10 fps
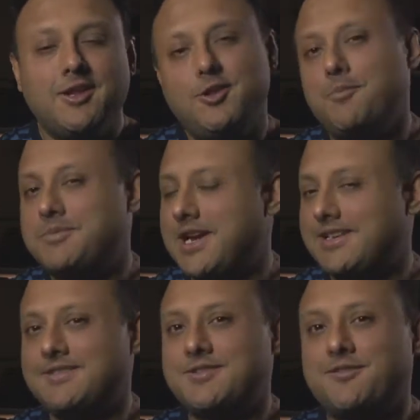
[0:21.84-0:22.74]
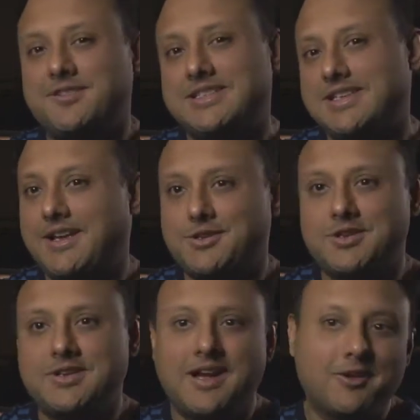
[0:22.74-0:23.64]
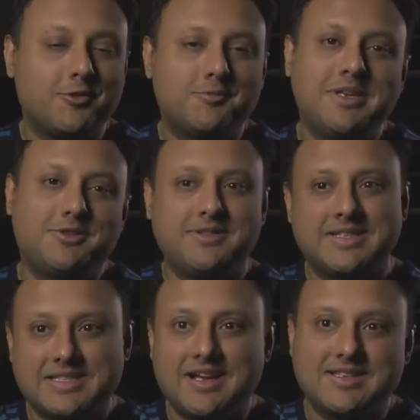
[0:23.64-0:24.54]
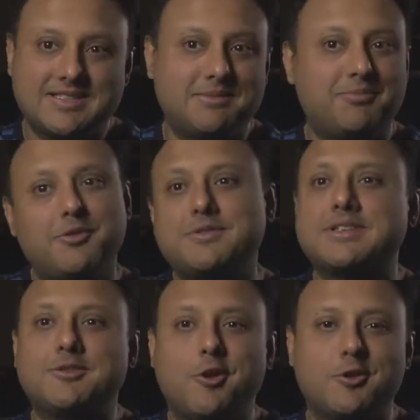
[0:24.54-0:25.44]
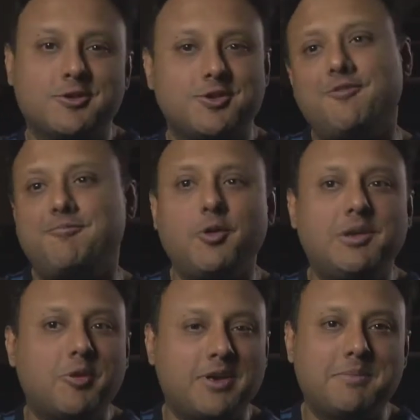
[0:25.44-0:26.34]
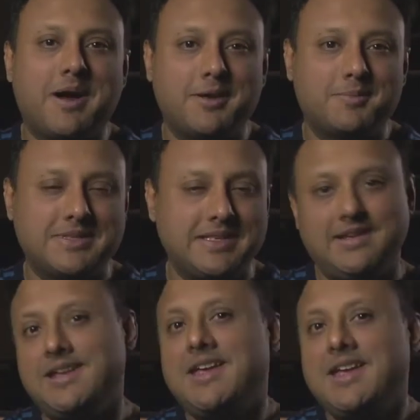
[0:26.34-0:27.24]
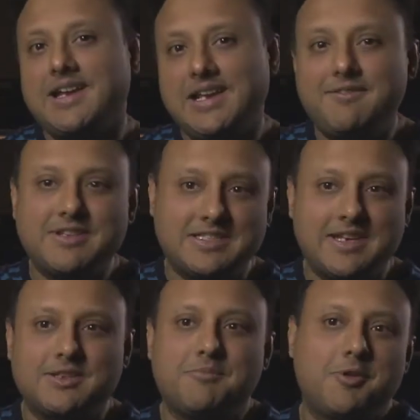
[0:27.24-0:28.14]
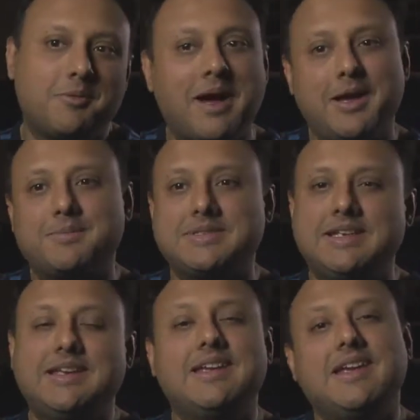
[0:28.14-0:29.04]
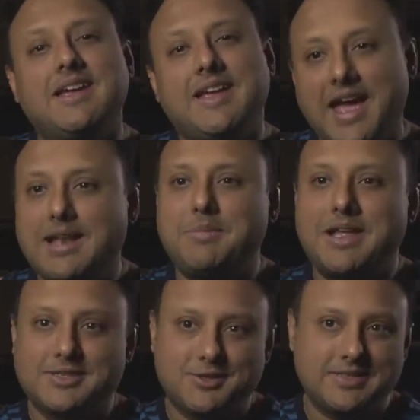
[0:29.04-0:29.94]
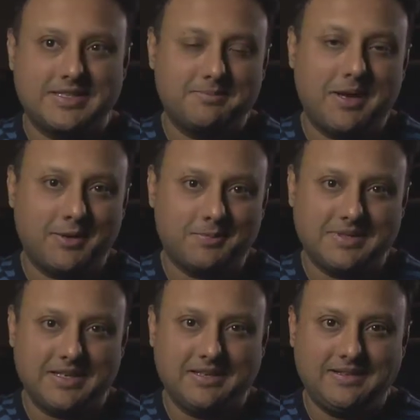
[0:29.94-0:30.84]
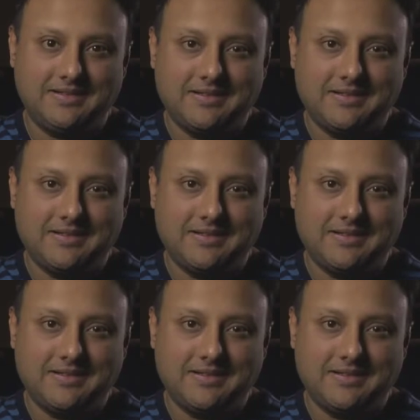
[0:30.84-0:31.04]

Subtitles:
The objectives of this lecture are going to be to discuss the pros and cons of polar body biopsy, cleavage stage embryo biopsy, and blastocyst biopsy.